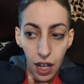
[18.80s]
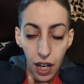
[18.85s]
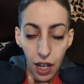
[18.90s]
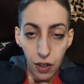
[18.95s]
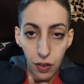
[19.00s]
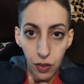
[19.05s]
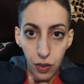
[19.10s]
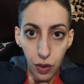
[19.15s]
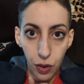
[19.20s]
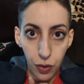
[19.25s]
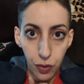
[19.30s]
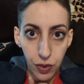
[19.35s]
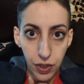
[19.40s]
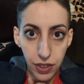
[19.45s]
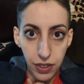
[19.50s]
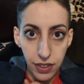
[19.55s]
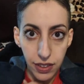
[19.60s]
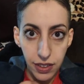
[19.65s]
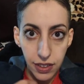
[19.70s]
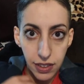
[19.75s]
I don't know if
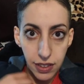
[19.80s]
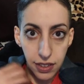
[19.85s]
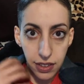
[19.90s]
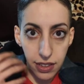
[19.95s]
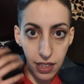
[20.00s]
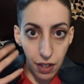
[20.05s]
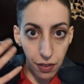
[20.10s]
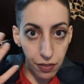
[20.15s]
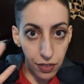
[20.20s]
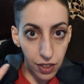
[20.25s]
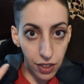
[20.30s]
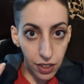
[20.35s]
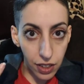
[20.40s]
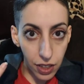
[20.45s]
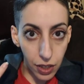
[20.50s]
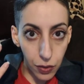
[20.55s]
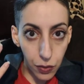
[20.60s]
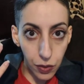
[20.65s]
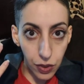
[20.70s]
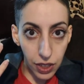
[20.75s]
it's
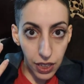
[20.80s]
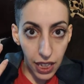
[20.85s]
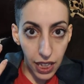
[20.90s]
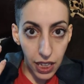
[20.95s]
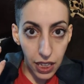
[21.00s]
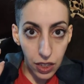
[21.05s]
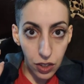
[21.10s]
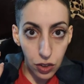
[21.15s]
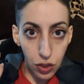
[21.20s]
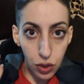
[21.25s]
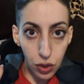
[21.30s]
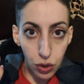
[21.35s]
definitely related